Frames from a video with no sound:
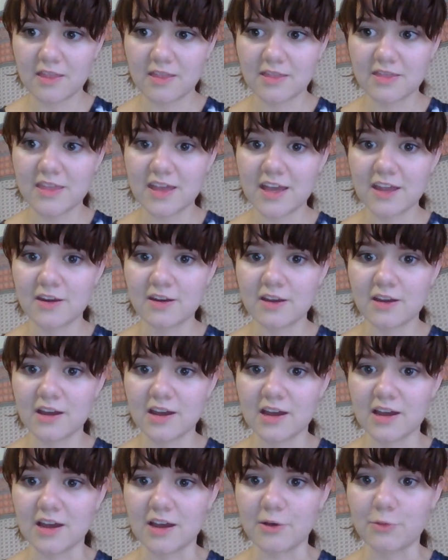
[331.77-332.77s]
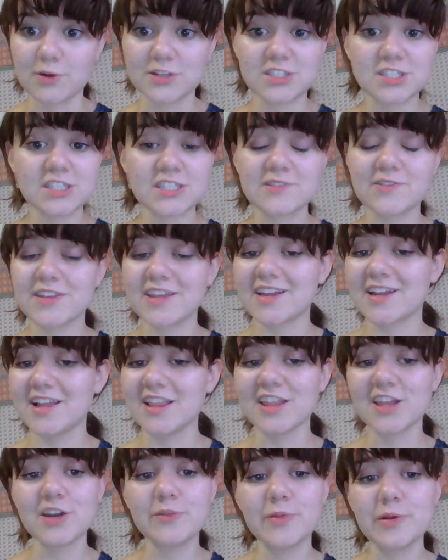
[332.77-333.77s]
Then, when she's feeling
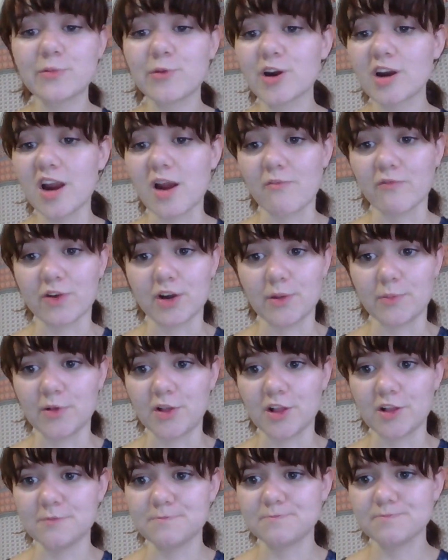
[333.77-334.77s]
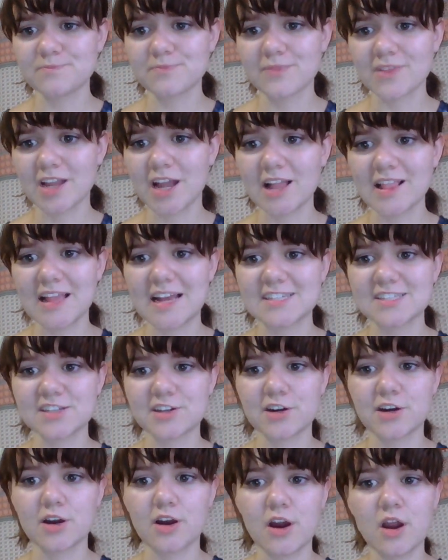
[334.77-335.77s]
a little bit more comfortable, I'll
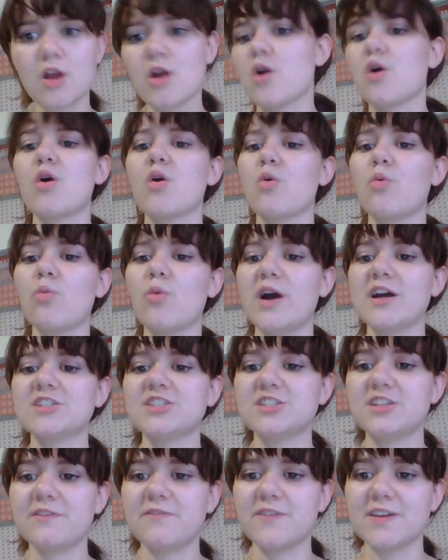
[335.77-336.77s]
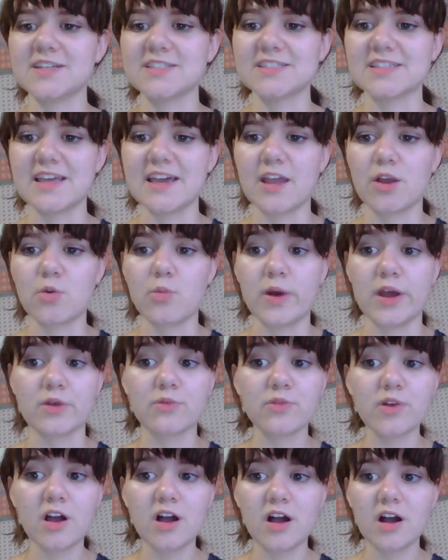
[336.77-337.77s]
ask her what she feels like
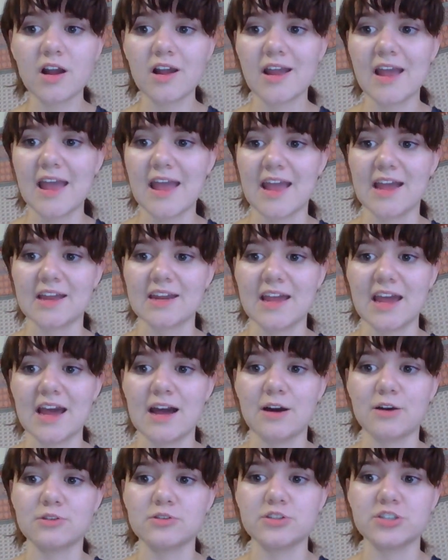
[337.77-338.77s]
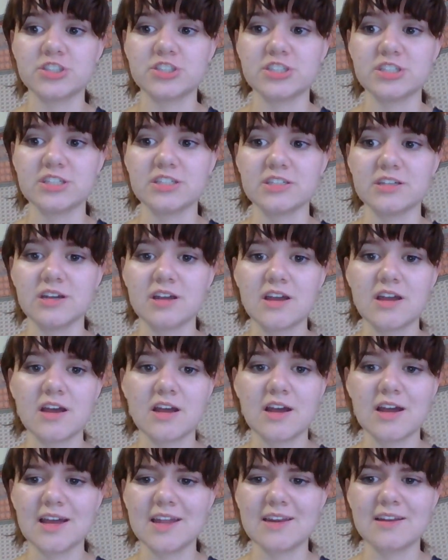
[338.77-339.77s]
went wrong and I'll see
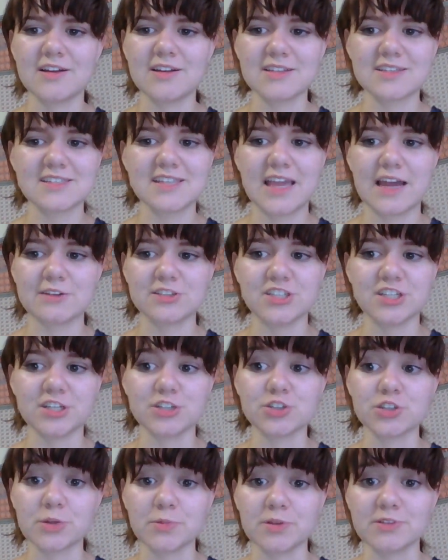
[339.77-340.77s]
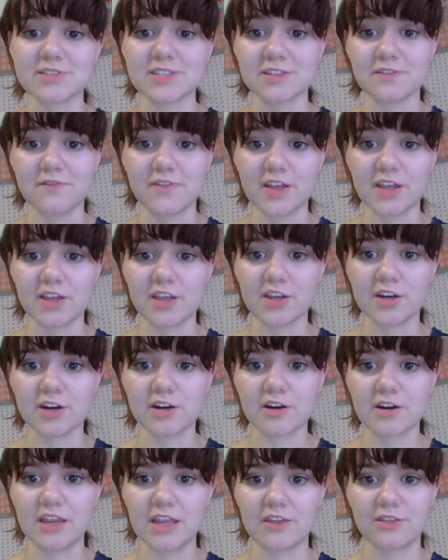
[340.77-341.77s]
how she attributes the
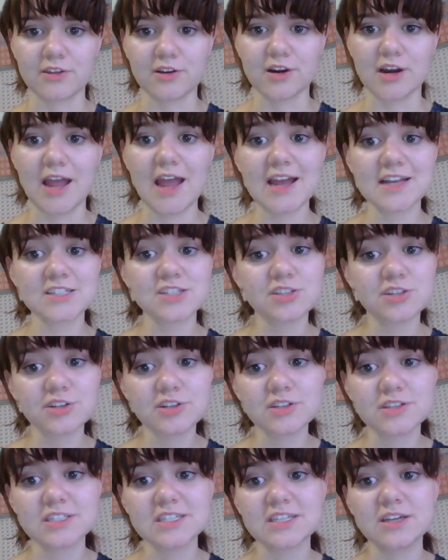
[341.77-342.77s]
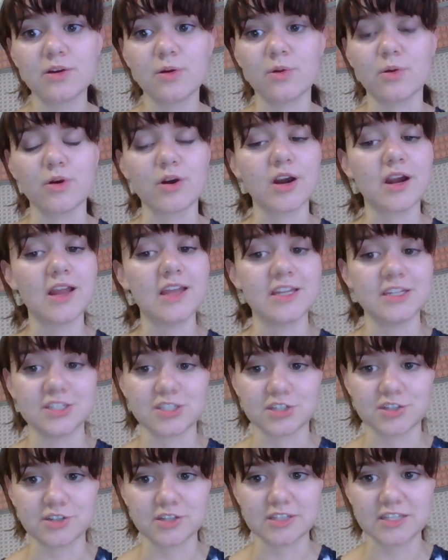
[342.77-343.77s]
failure, either externally or
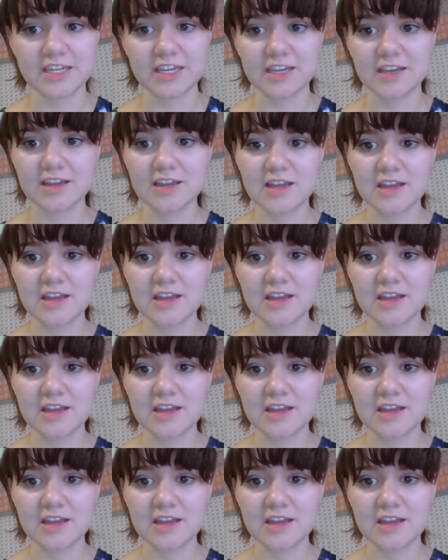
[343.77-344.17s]
internally.